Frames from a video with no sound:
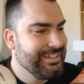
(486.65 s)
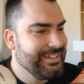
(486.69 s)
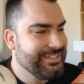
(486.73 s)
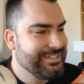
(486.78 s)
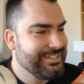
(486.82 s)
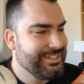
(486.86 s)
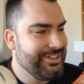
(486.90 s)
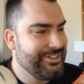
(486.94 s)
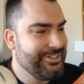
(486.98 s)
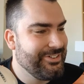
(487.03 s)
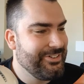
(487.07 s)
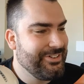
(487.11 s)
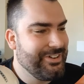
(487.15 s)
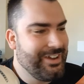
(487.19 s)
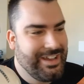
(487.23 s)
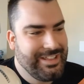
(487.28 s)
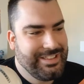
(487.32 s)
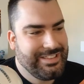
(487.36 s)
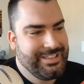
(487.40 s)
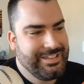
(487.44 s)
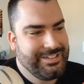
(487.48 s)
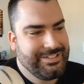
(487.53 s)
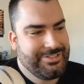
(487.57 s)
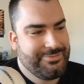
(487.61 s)
So I
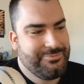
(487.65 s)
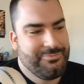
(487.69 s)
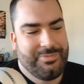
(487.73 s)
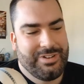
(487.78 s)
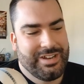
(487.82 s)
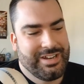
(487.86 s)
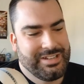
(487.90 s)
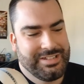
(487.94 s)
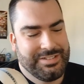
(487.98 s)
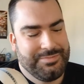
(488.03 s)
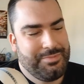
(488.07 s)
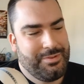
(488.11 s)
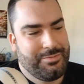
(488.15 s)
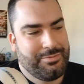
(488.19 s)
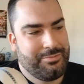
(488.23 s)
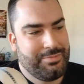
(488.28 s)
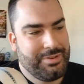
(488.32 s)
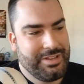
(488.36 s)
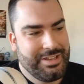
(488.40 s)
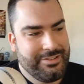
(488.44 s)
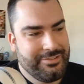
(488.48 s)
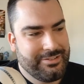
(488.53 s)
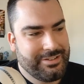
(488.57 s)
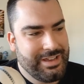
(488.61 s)
think 1 is
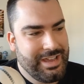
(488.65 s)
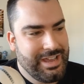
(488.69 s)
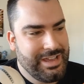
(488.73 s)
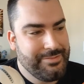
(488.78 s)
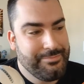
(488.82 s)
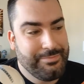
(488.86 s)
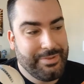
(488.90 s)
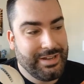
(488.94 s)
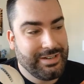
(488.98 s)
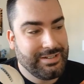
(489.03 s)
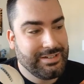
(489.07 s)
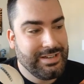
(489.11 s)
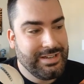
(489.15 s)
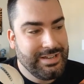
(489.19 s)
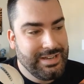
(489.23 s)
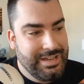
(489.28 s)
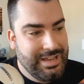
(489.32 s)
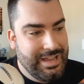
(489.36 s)
probably okay, but